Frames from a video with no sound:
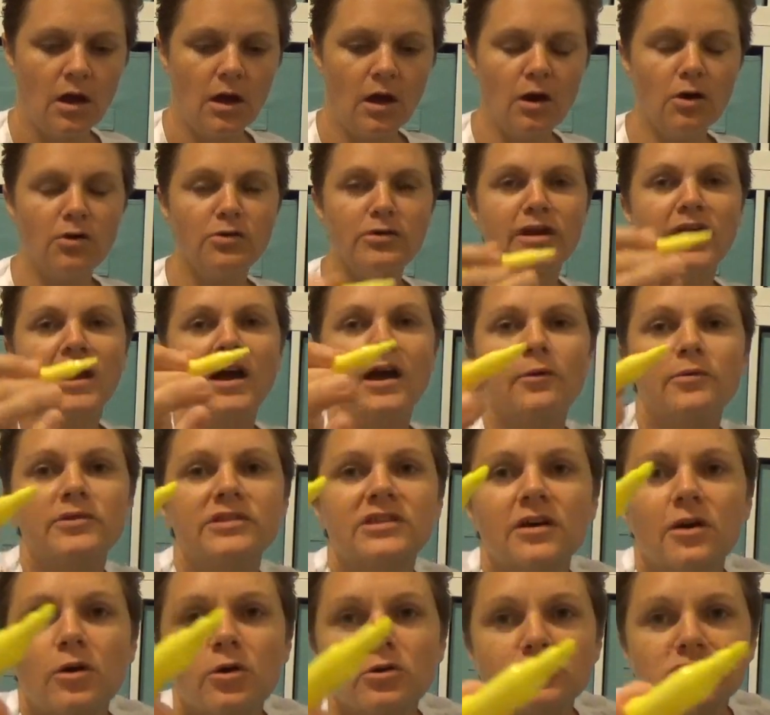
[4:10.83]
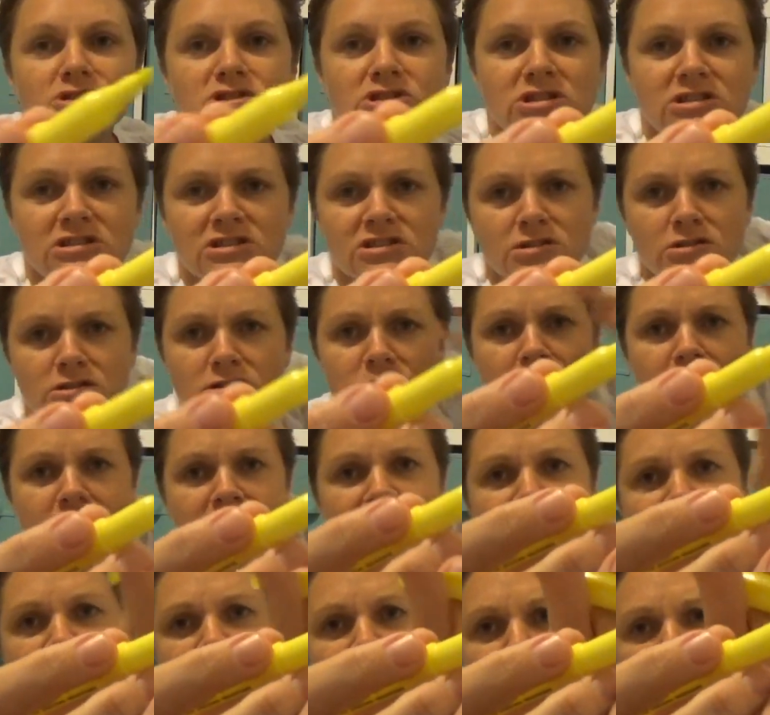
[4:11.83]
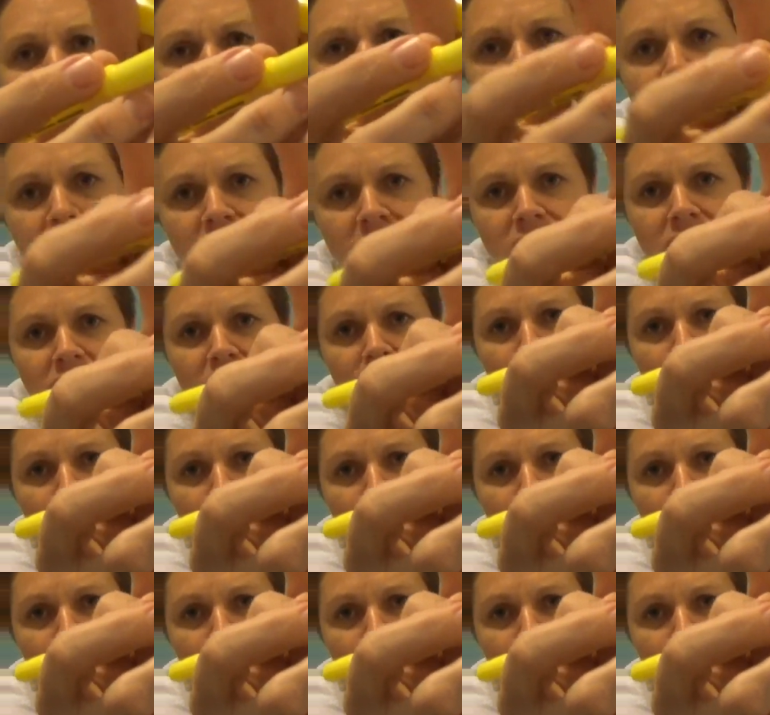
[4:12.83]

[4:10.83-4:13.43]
Oh yeah, with the whole chisel. See it? The